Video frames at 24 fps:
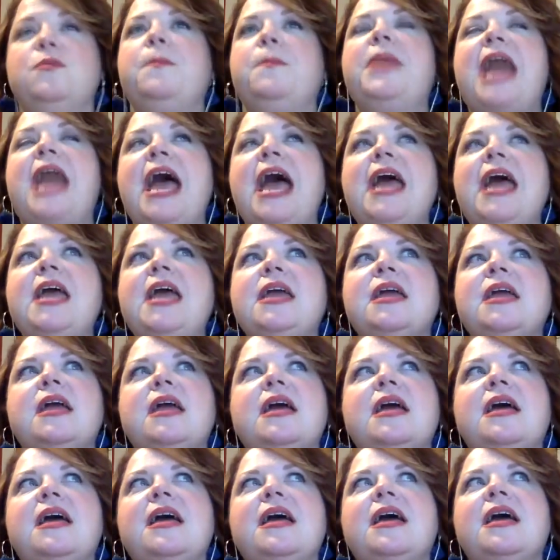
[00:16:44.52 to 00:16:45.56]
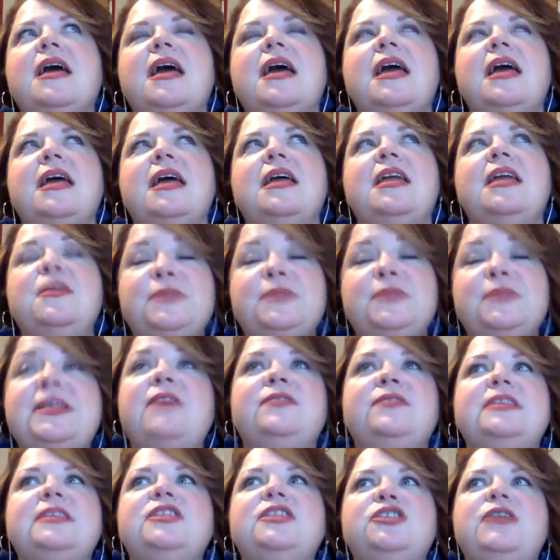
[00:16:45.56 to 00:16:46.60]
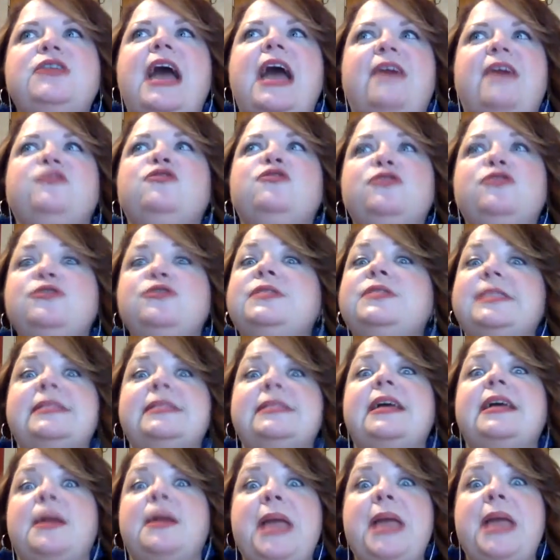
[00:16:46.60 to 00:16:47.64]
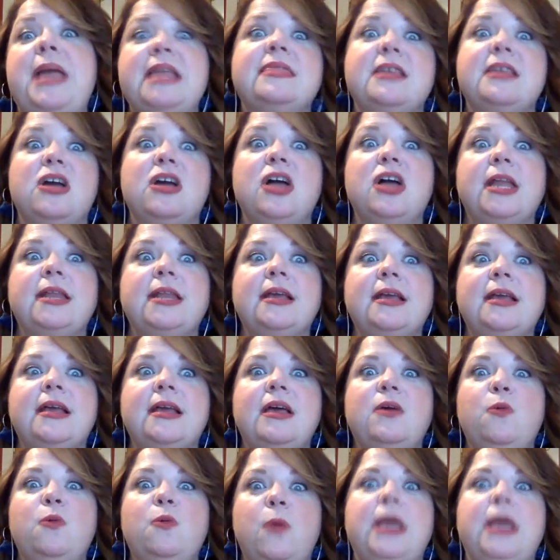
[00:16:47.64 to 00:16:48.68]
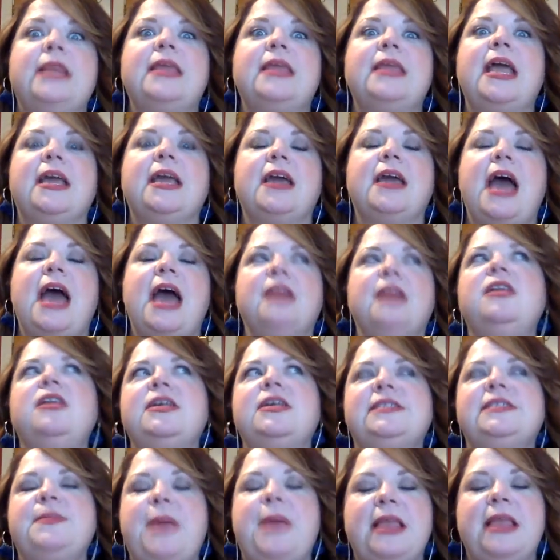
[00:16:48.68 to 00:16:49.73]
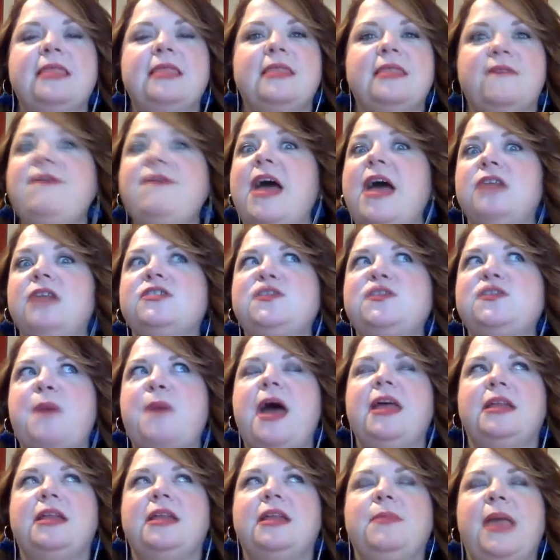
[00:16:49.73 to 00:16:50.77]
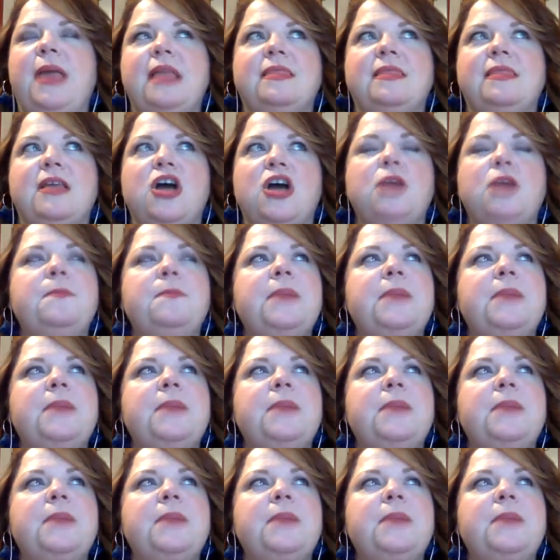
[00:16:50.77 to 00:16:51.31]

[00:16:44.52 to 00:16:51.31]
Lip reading: But and it was often after losing like a Pantheon. When like I lost the final spot in a Pantheon.